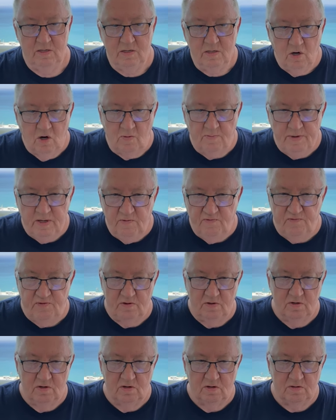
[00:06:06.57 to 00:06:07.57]
Don't be
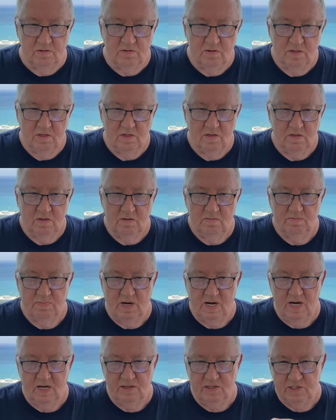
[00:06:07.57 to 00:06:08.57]
fooled
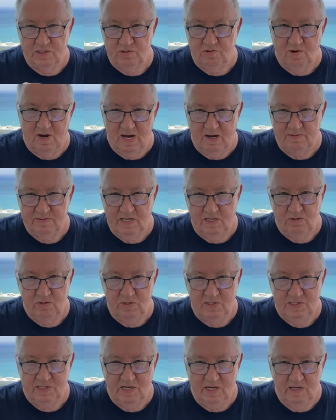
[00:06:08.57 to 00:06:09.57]
by the stripes that
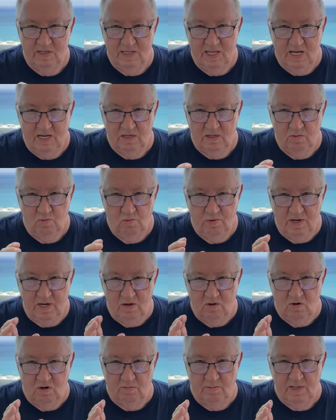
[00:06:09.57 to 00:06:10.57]
you see that we
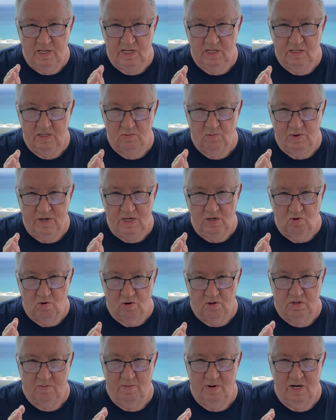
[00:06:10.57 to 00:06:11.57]
normally, we
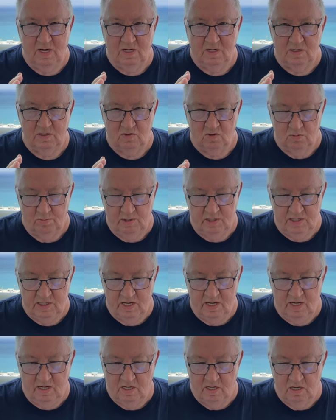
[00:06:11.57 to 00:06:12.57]
North Americans normally
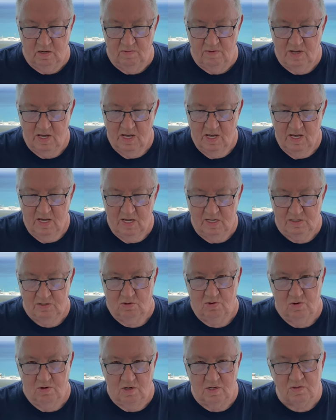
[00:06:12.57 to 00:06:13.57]
think of as a
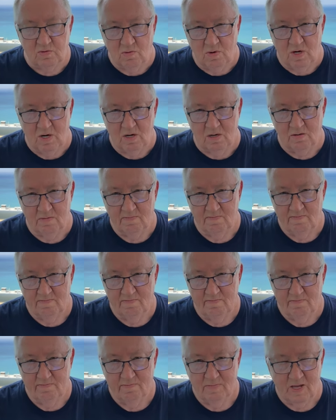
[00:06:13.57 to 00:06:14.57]
crosswalk.
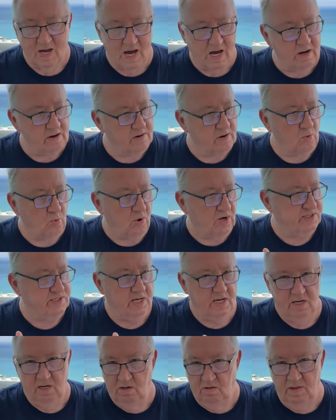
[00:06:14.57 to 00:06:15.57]
I don't know what
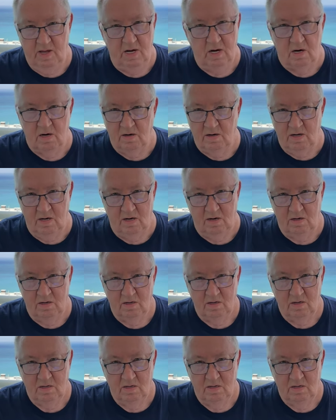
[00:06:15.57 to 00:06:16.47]
the hell they are here.